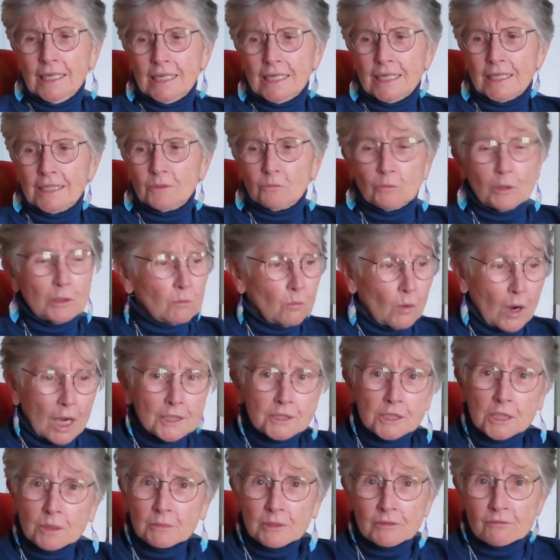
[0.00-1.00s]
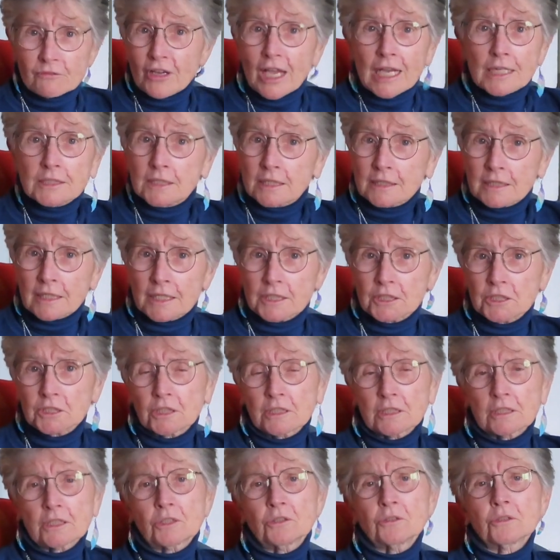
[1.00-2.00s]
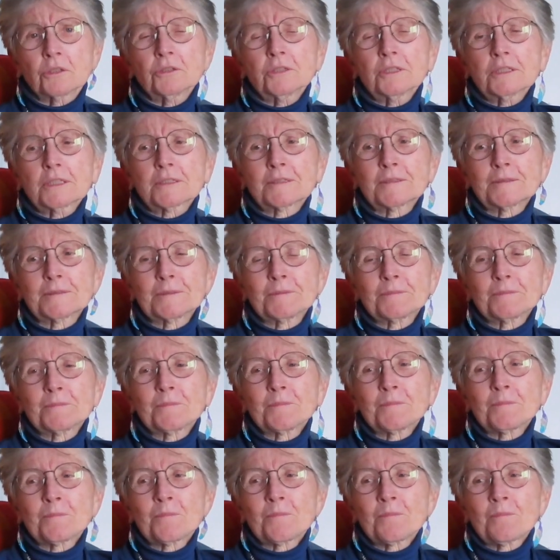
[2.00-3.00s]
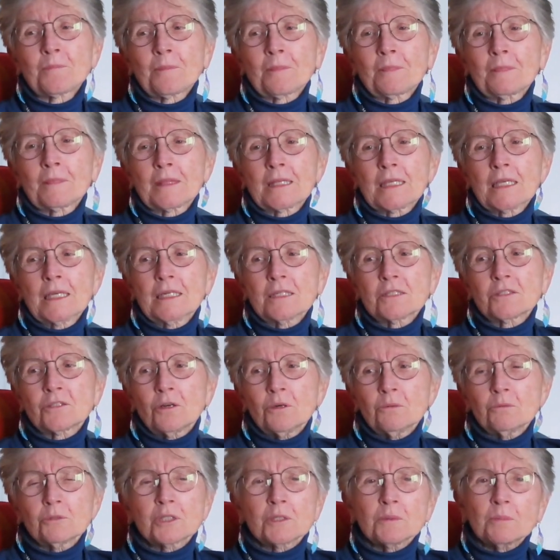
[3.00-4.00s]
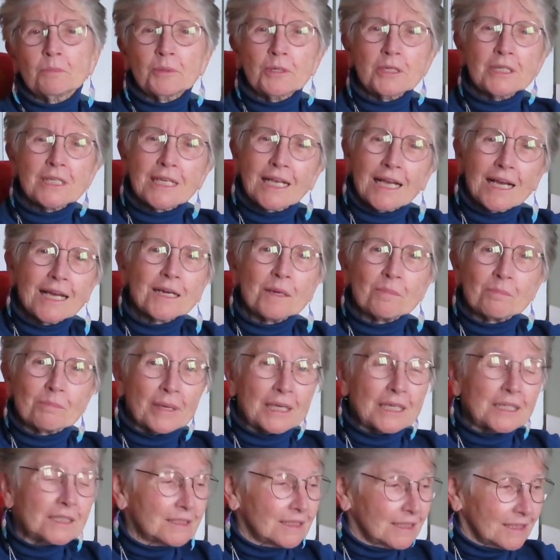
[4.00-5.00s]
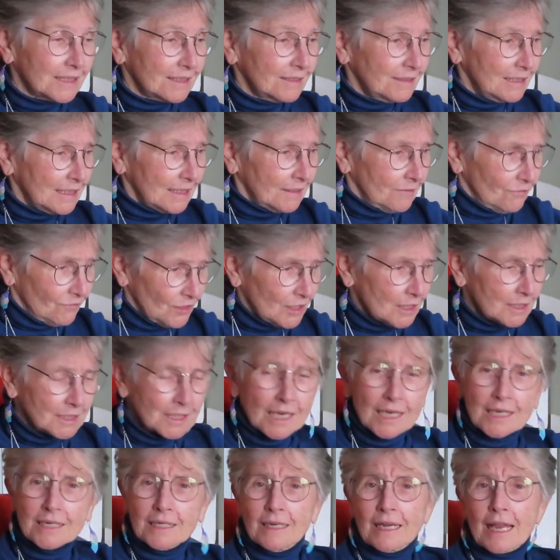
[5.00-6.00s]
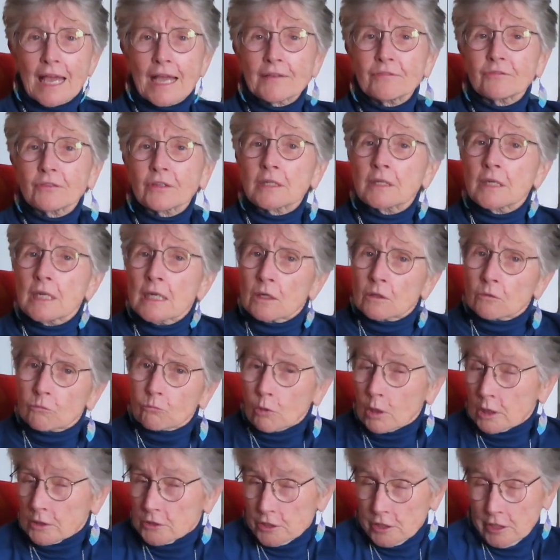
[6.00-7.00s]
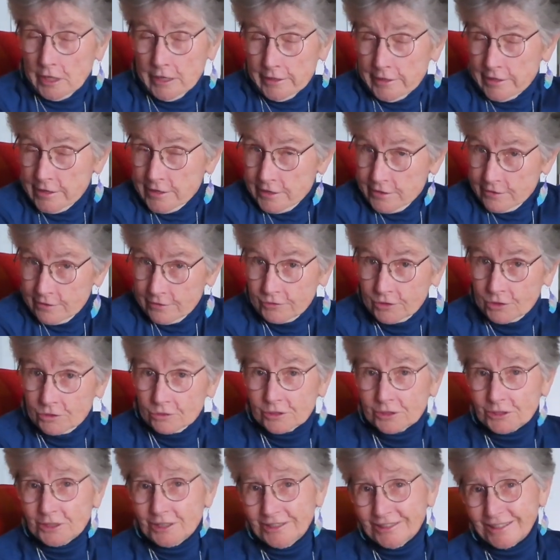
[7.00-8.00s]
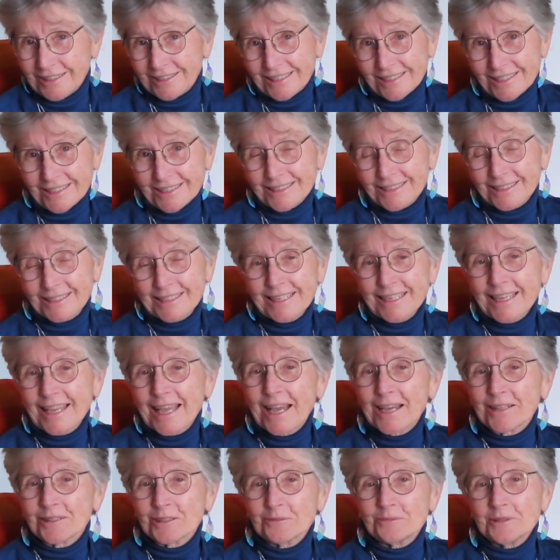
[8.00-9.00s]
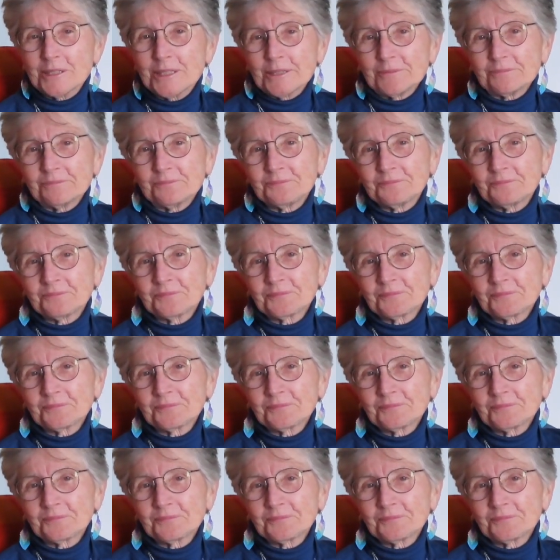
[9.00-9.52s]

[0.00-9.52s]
And we'd watch him in fascination, of course. So it was a pretty kind of basic and fun kind of life. And once a year, of course, you'd get Halloween.